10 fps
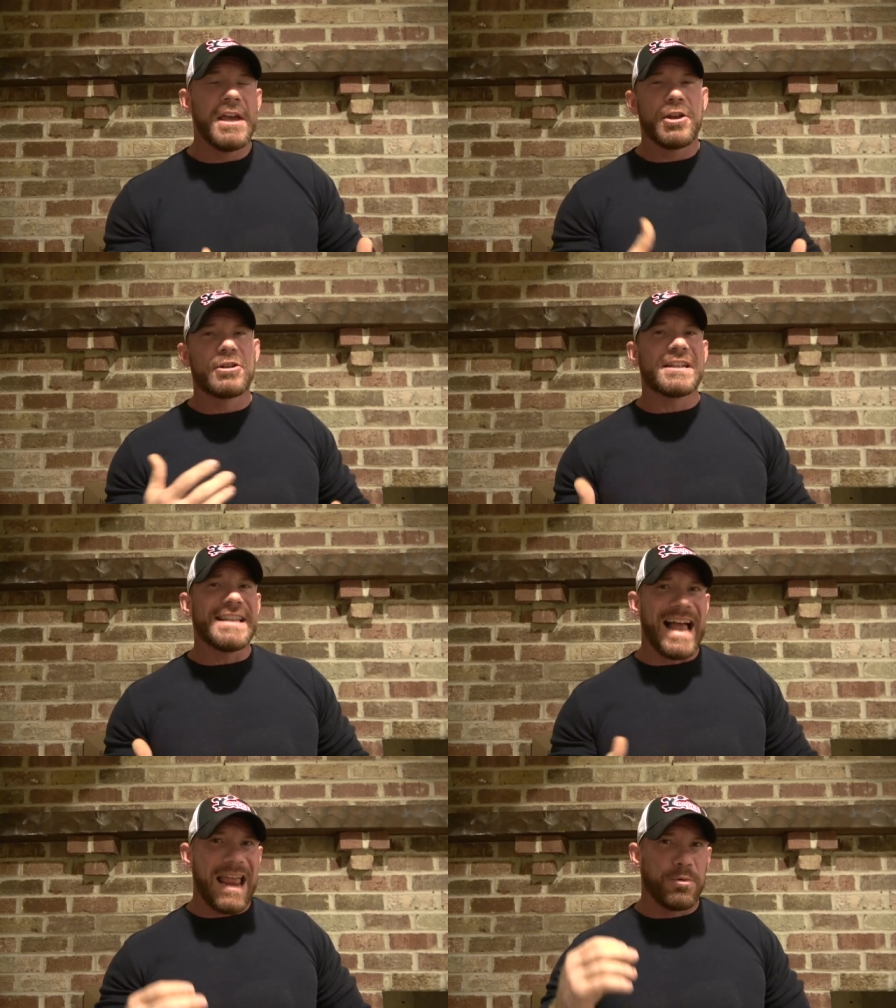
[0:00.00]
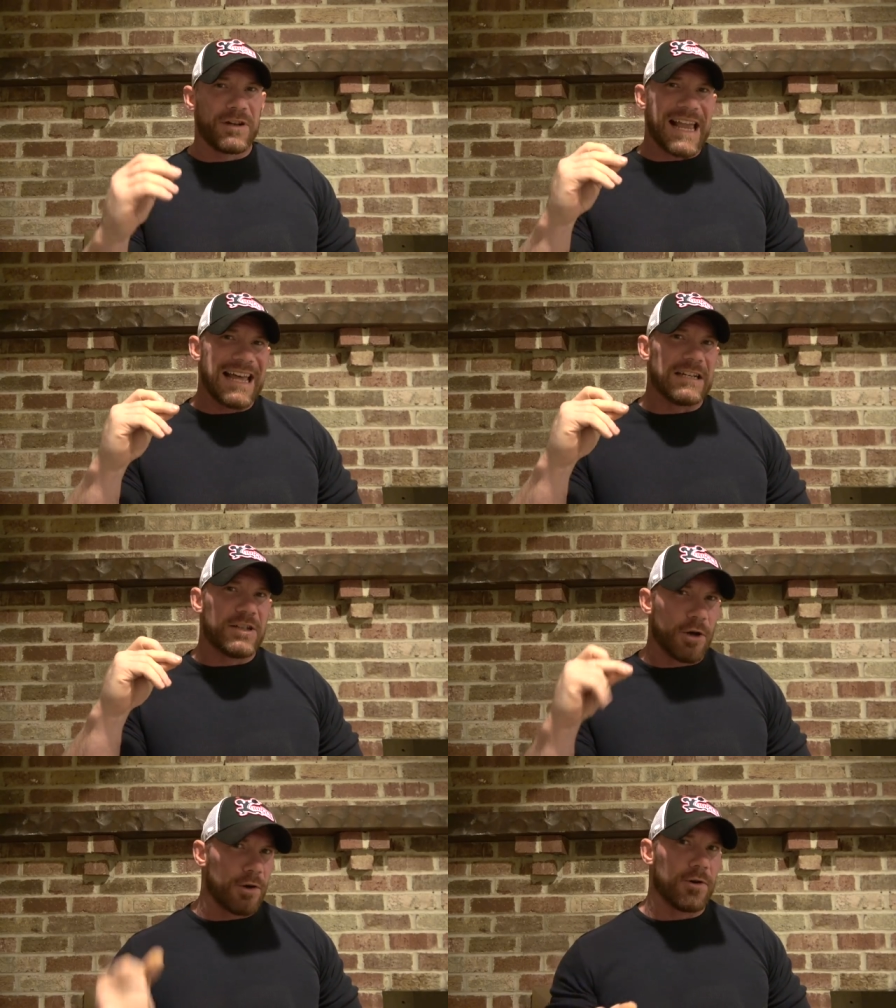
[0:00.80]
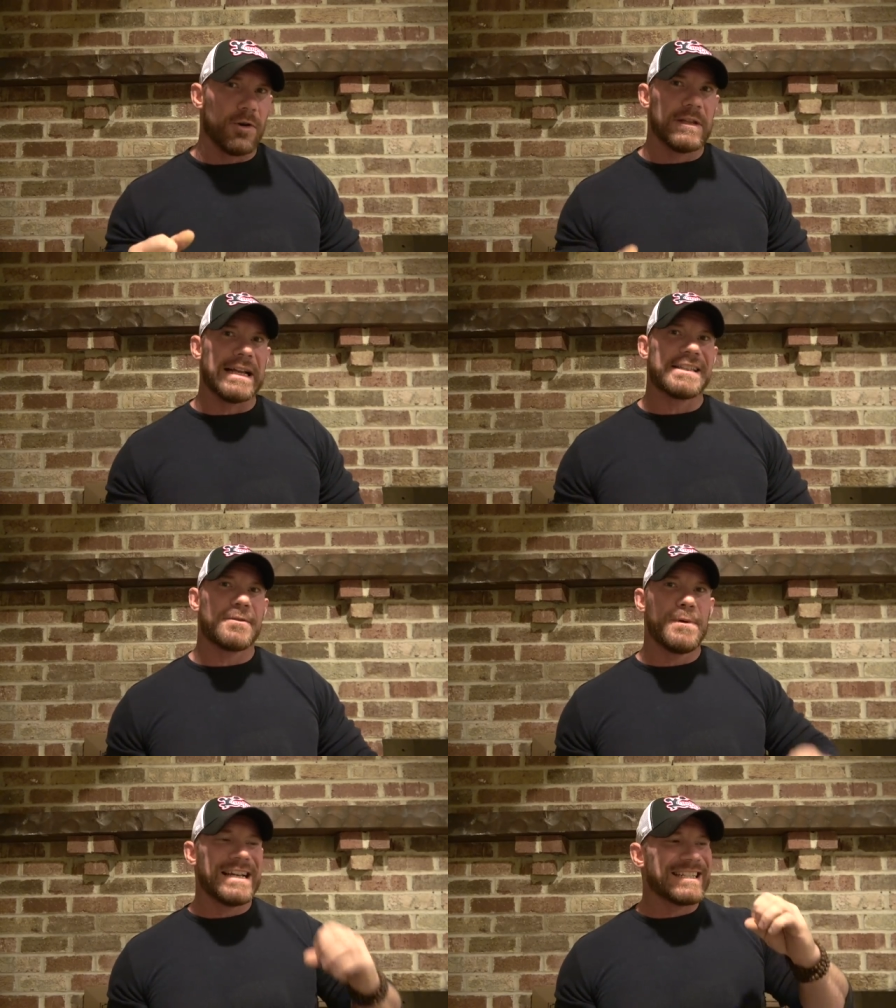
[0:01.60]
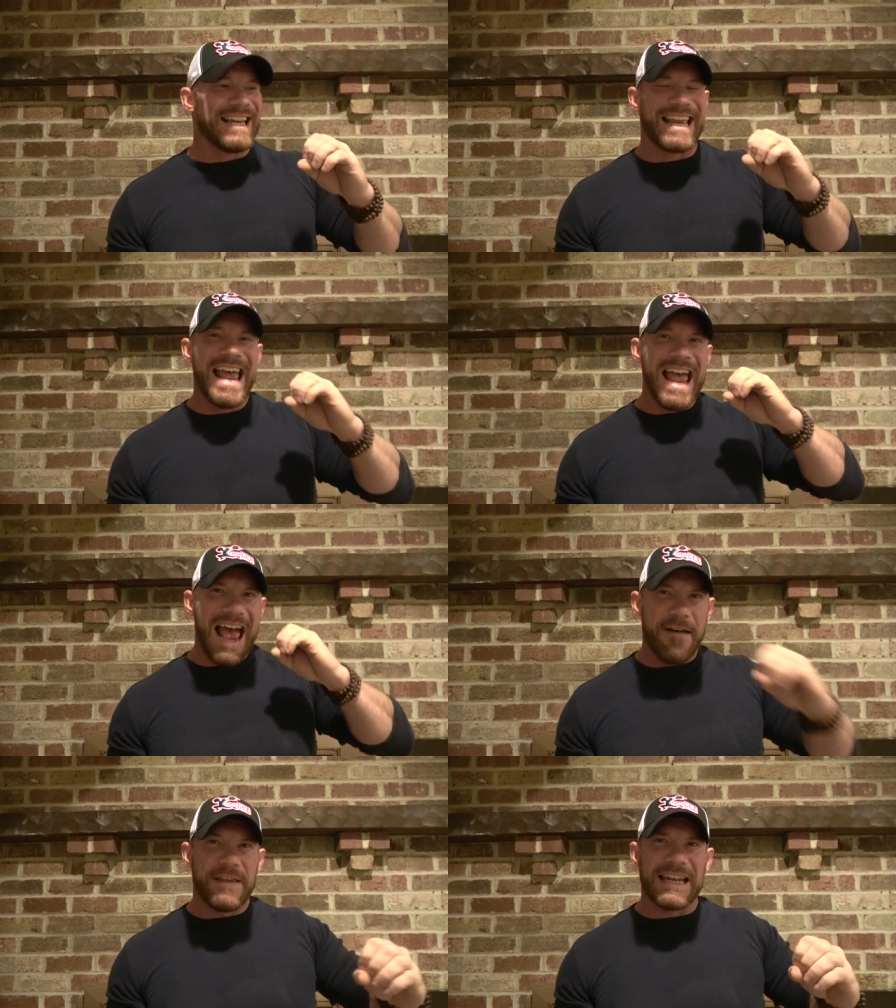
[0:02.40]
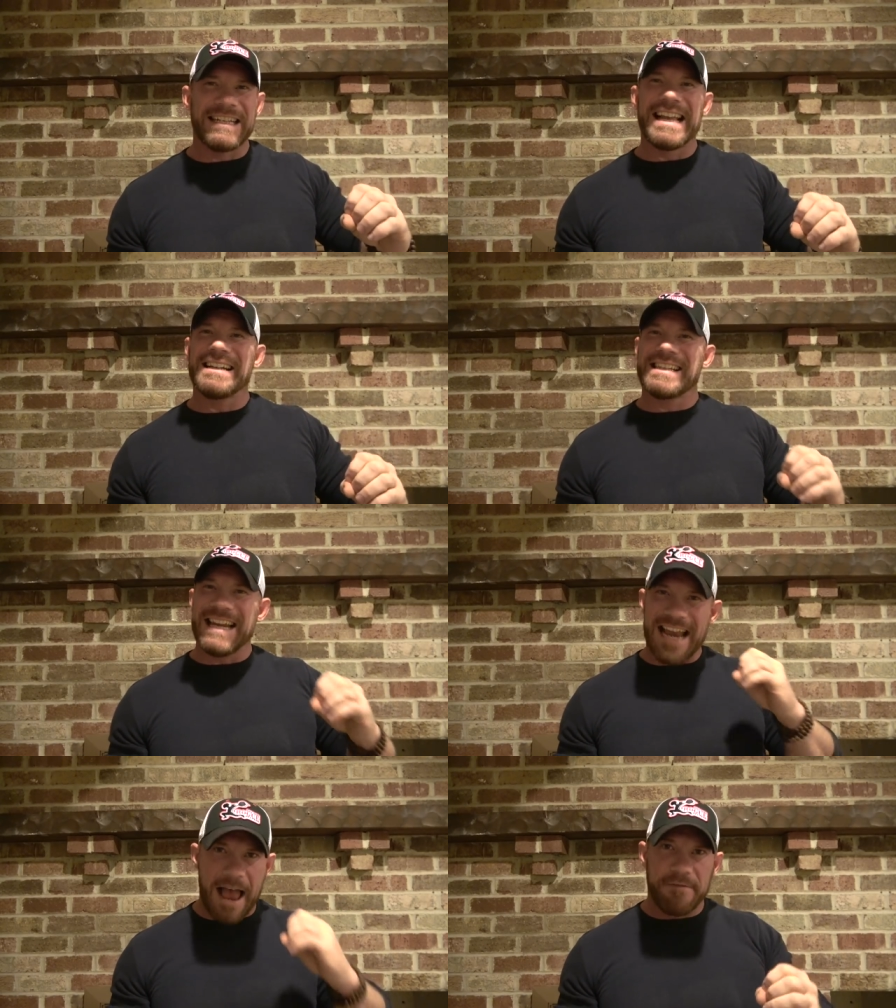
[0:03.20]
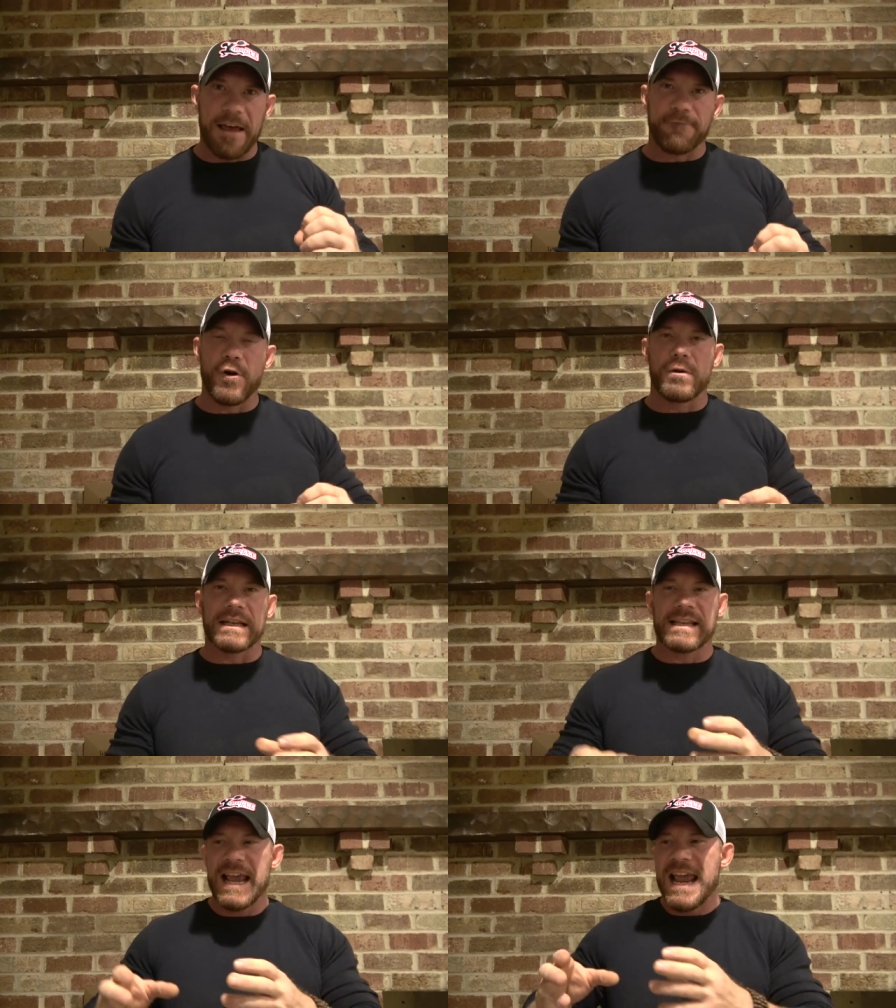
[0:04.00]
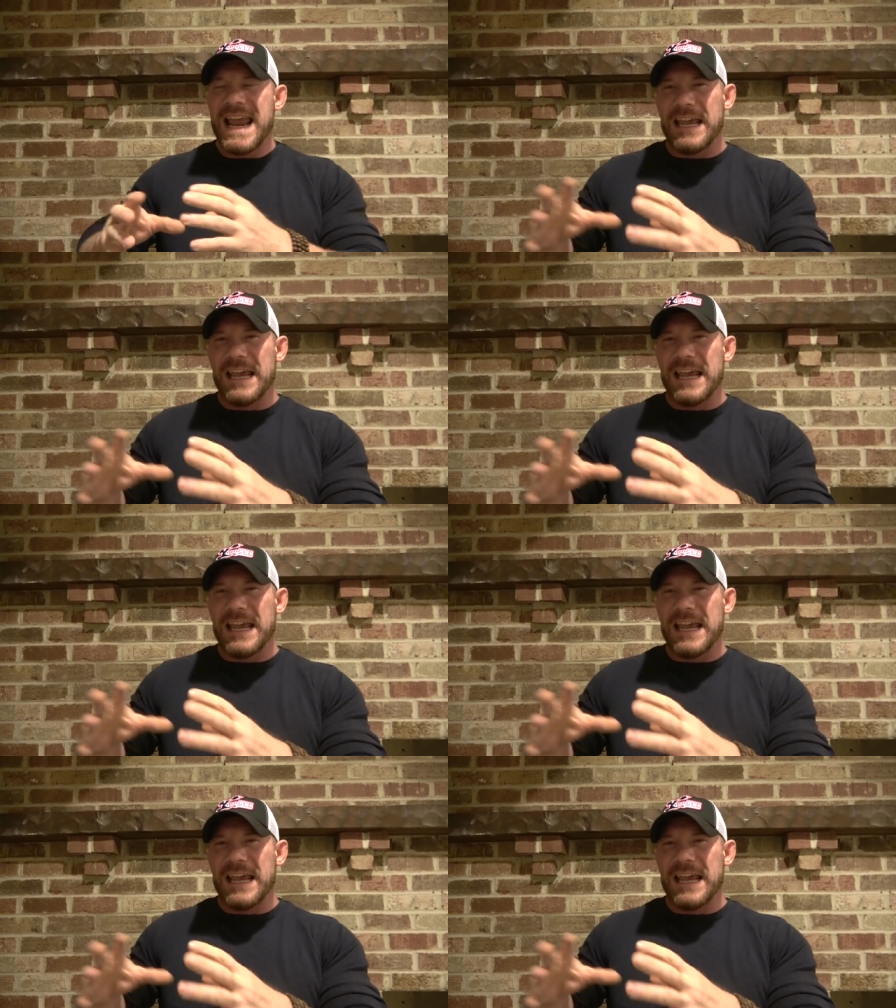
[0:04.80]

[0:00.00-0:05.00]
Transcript: you're just not able to kind of turn on that switch, like have that intensity, have that focus.